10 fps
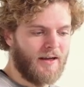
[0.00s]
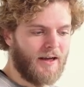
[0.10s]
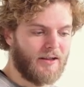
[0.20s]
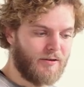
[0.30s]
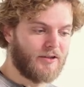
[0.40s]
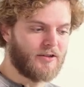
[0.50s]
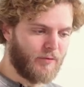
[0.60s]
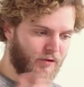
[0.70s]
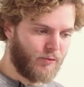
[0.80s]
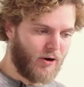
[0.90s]
alleviate some
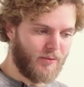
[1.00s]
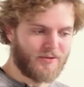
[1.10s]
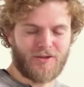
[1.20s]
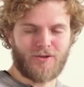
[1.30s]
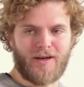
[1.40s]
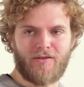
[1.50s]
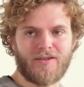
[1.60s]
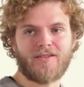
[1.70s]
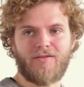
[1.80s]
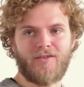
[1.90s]
of the problems that you have
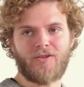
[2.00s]
as an E V